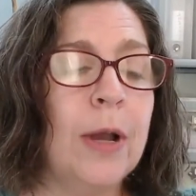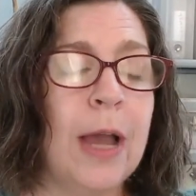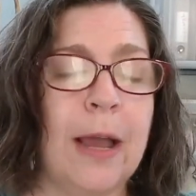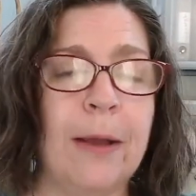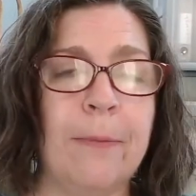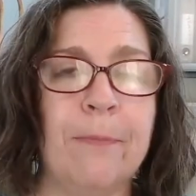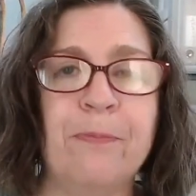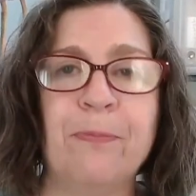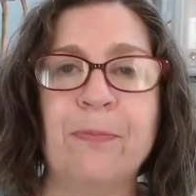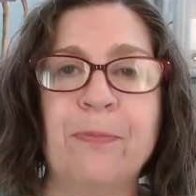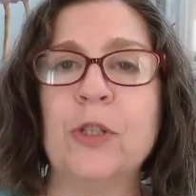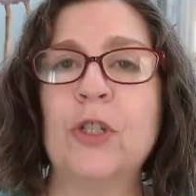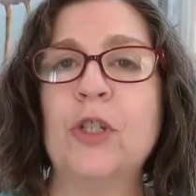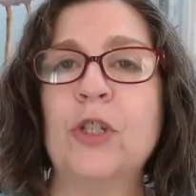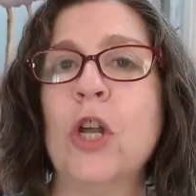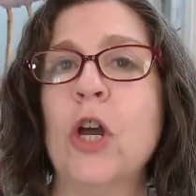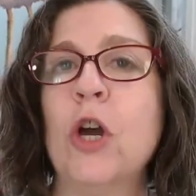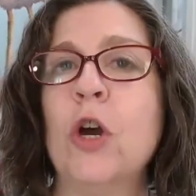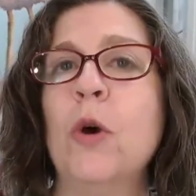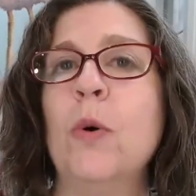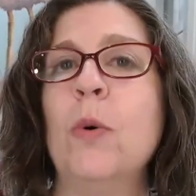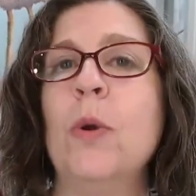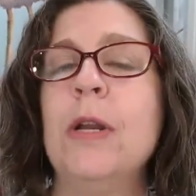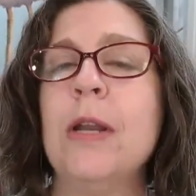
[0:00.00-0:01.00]
Okay,
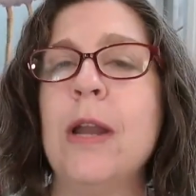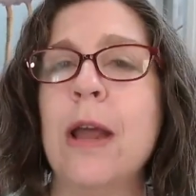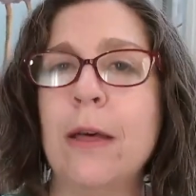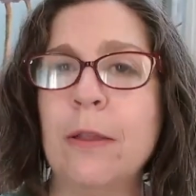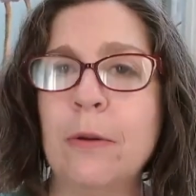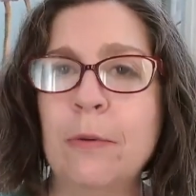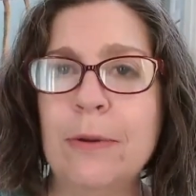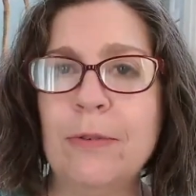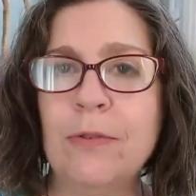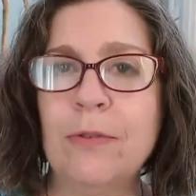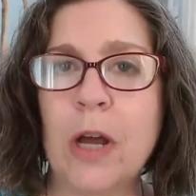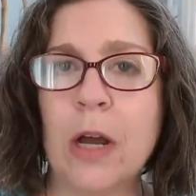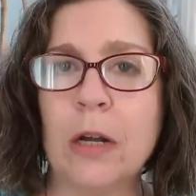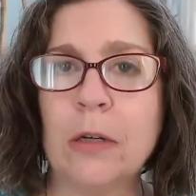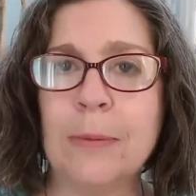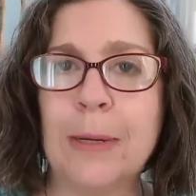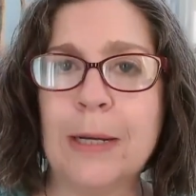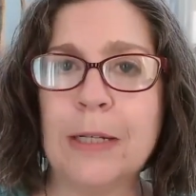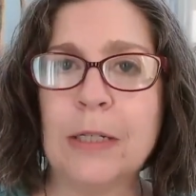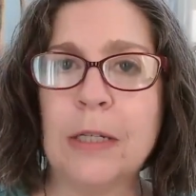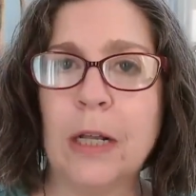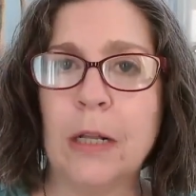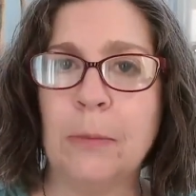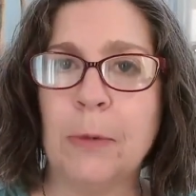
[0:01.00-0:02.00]
so now that we've talked
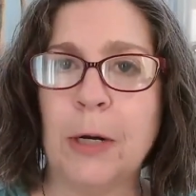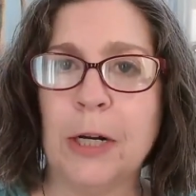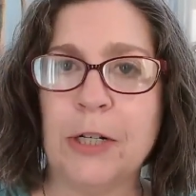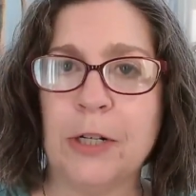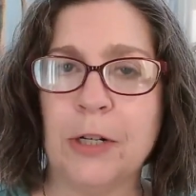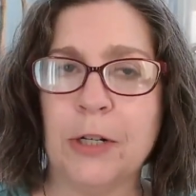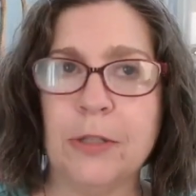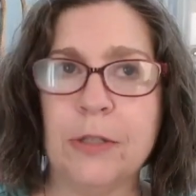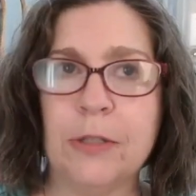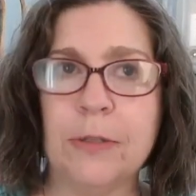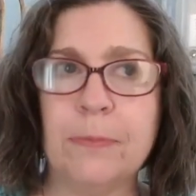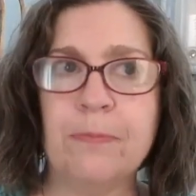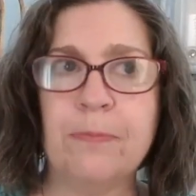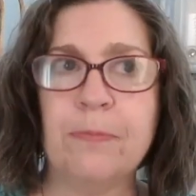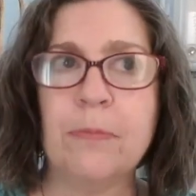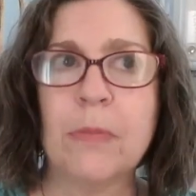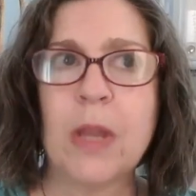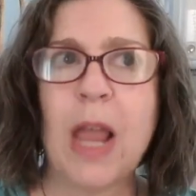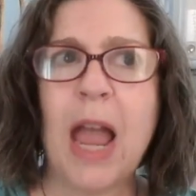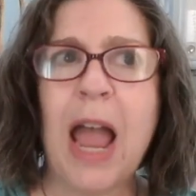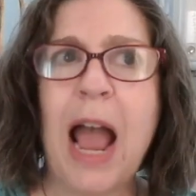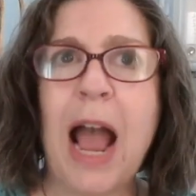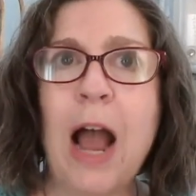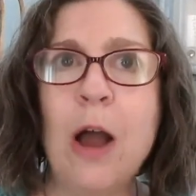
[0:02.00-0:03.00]
about celebrations,
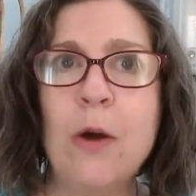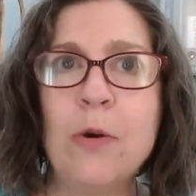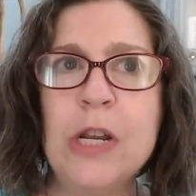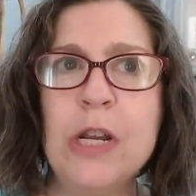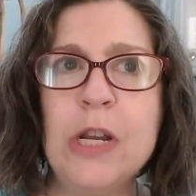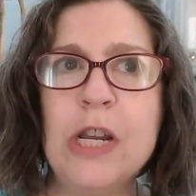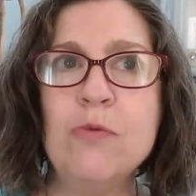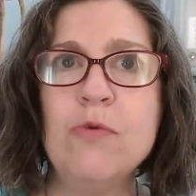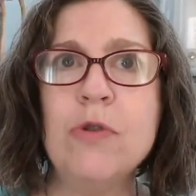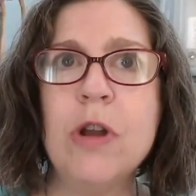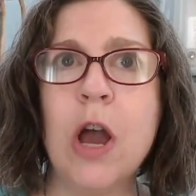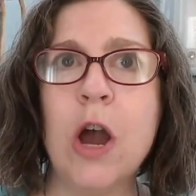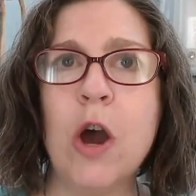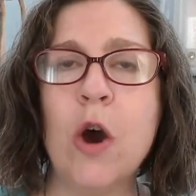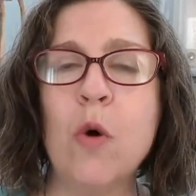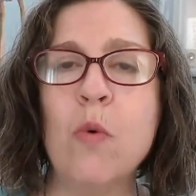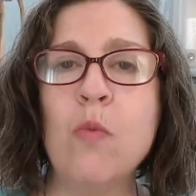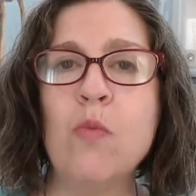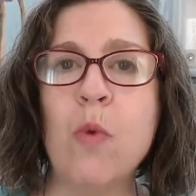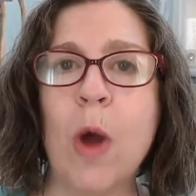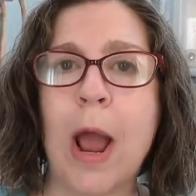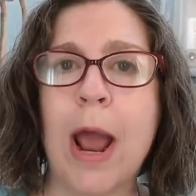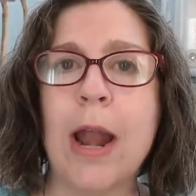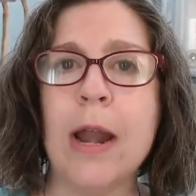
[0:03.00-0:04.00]
how do you
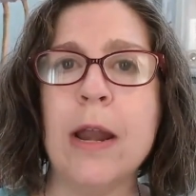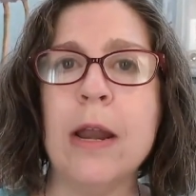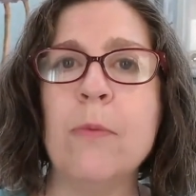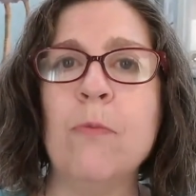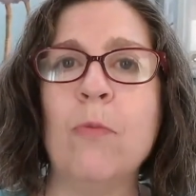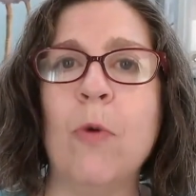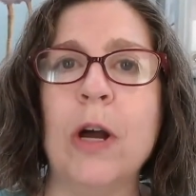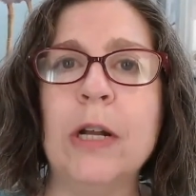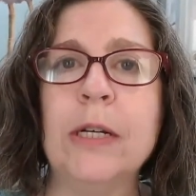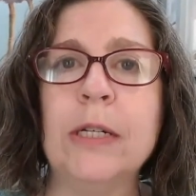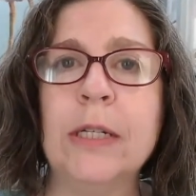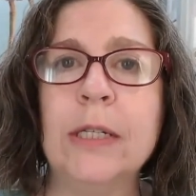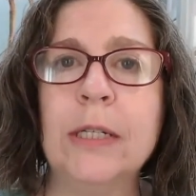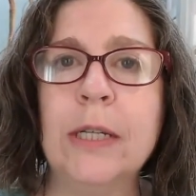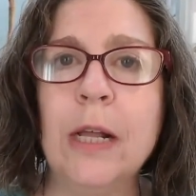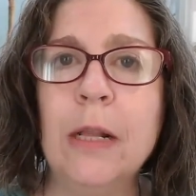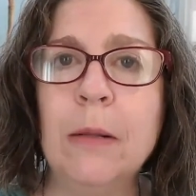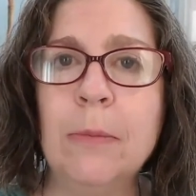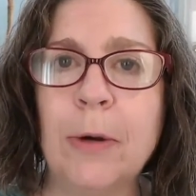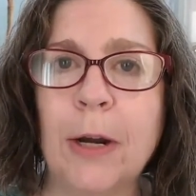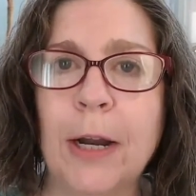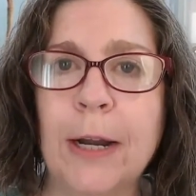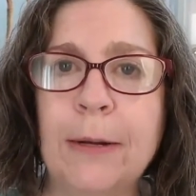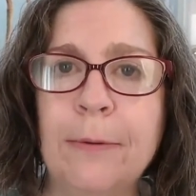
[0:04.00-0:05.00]
know when and what to
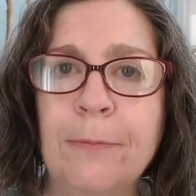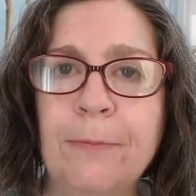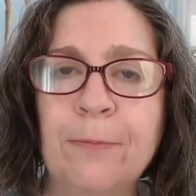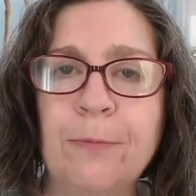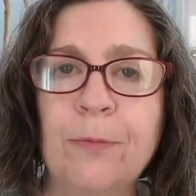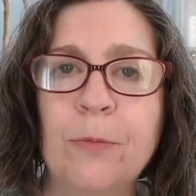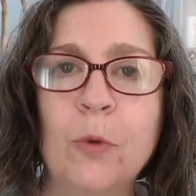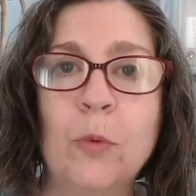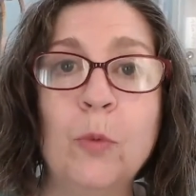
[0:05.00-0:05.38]
celebrate?